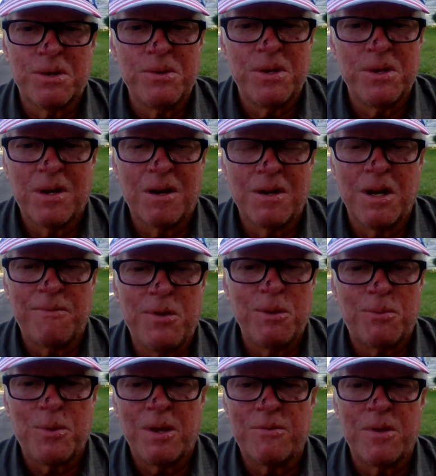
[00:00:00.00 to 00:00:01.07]
young, if you
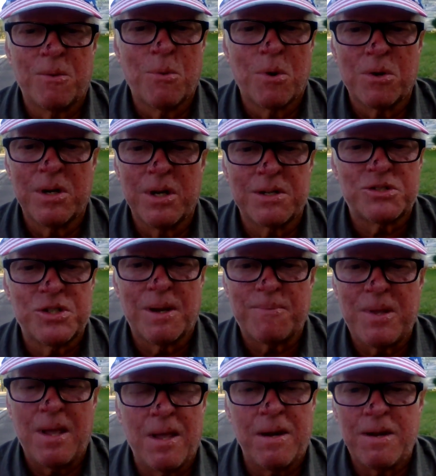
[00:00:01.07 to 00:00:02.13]
think that we're going to accept
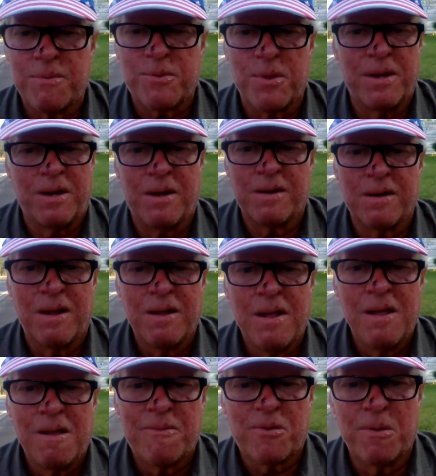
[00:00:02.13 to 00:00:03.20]
anything
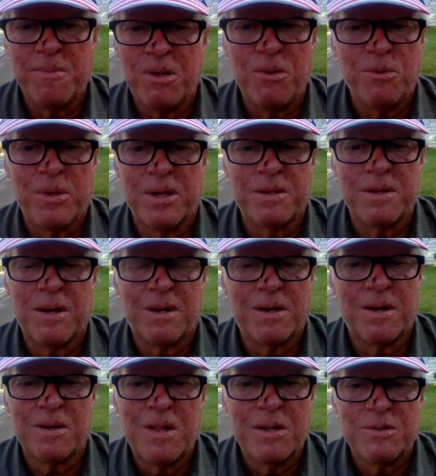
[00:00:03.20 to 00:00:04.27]
from you
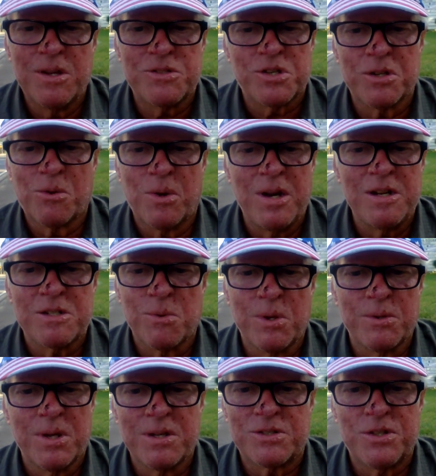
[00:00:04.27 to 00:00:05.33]
that disagrees
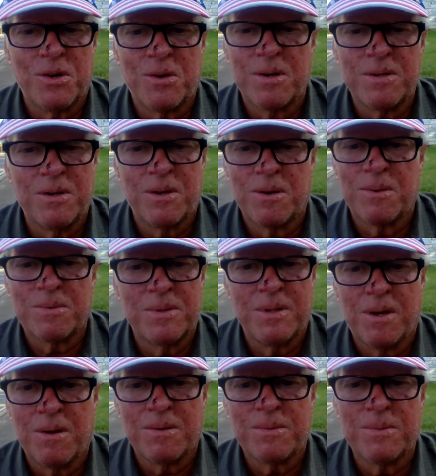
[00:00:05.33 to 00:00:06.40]
with it, you're,
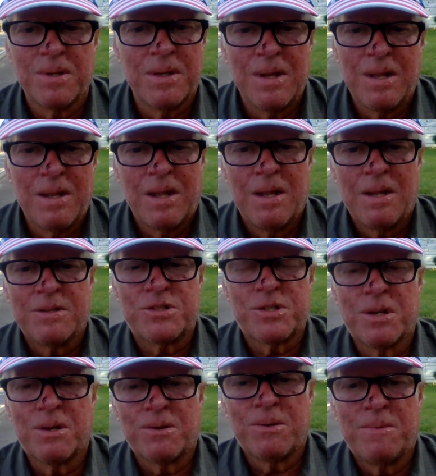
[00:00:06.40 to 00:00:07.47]
you know.
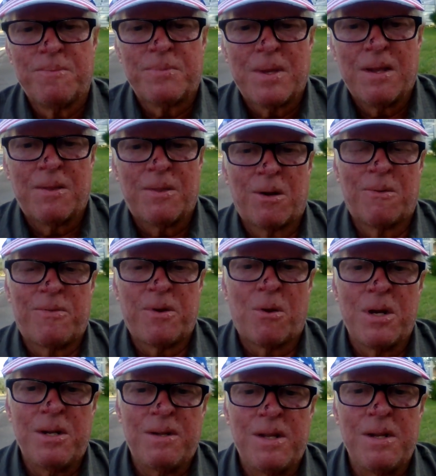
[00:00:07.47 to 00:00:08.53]
So they're
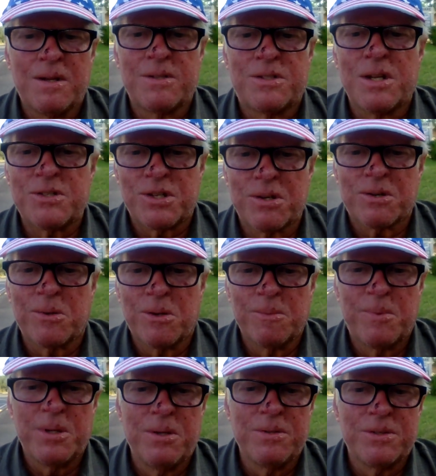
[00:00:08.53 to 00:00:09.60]
very egotistical
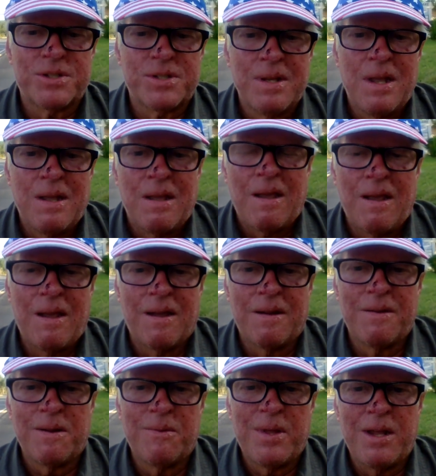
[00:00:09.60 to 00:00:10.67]
abuse.
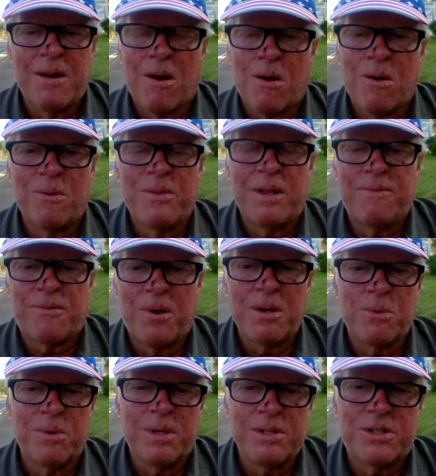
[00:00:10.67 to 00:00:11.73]
And they
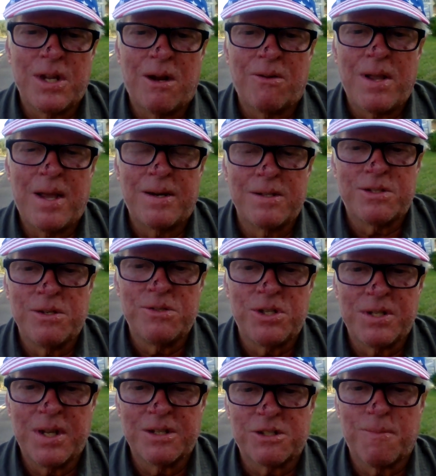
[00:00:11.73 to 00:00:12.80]
frequently tout attitudes
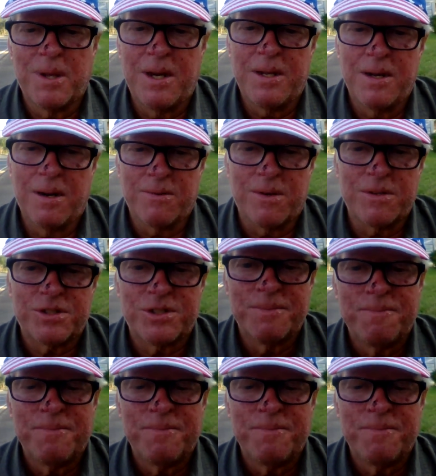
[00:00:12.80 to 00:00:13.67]
against many others.